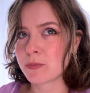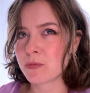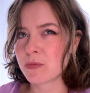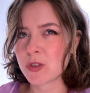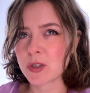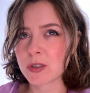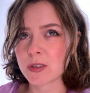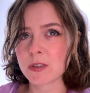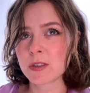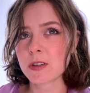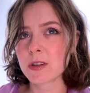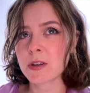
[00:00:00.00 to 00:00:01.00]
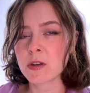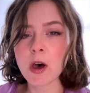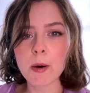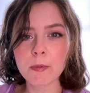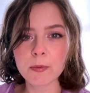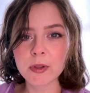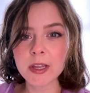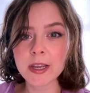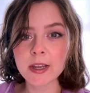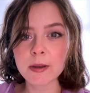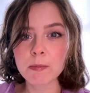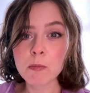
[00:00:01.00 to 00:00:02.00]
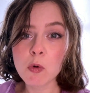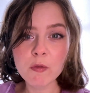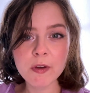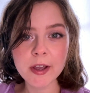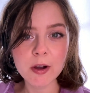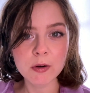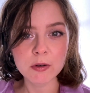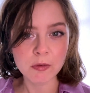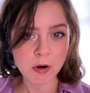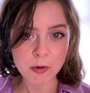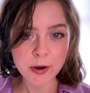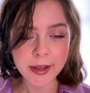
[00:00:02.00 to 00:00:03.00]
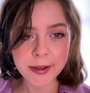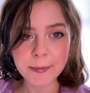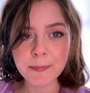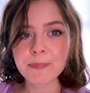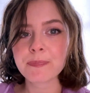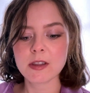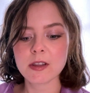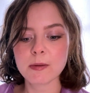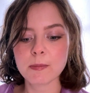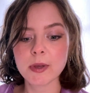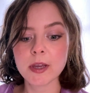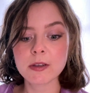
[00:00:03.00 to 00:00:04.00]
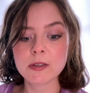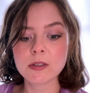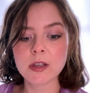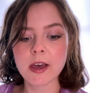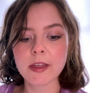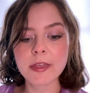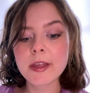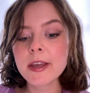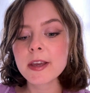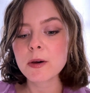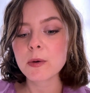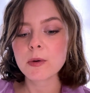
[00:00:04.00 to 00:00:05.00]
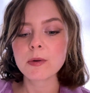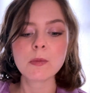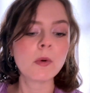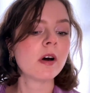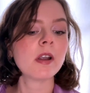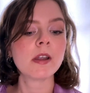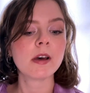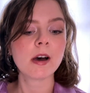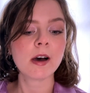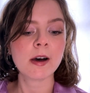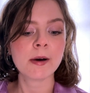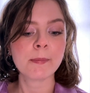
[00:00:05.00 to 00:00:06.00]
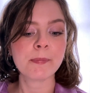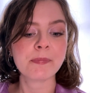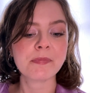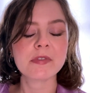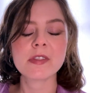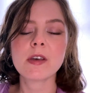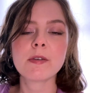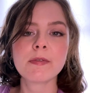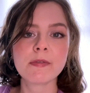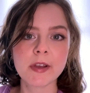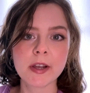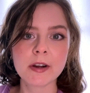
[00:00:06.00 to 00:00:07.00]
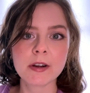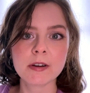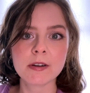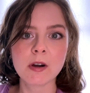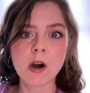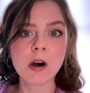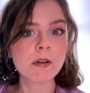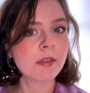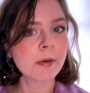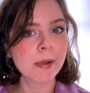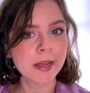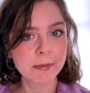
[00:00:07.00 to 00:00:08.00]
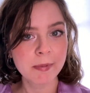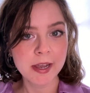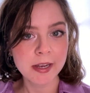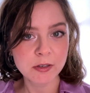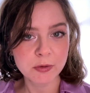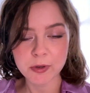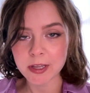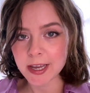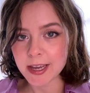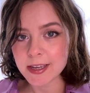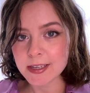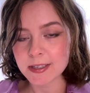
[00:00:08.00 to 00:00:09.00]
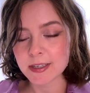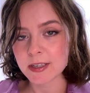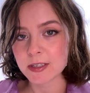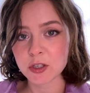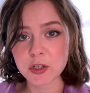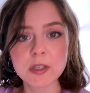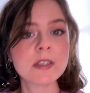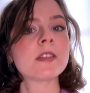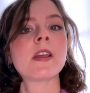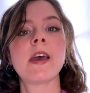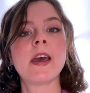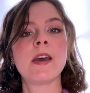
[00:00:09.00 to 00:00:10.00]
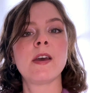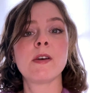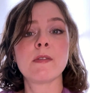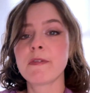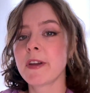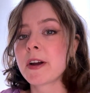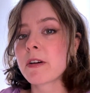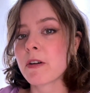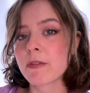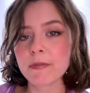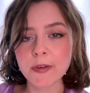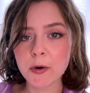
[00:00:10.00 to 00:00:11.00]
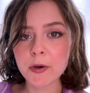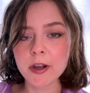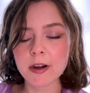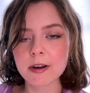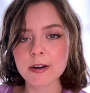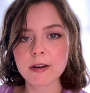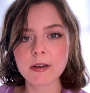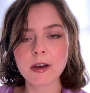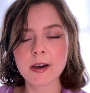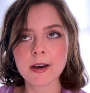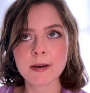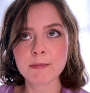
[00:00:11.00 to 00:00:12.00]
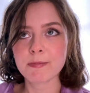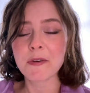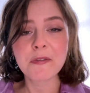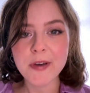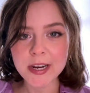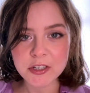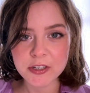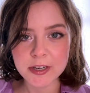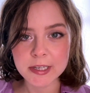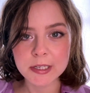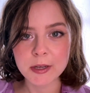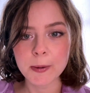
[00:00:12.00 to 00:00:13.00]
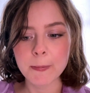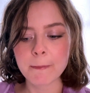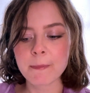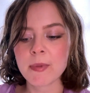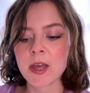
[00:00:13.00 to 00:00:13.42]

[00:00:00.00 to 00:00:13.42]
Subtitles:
just not really moving or growing. Because I think what the fear of the blank page really is just fear of failure, perfectionism.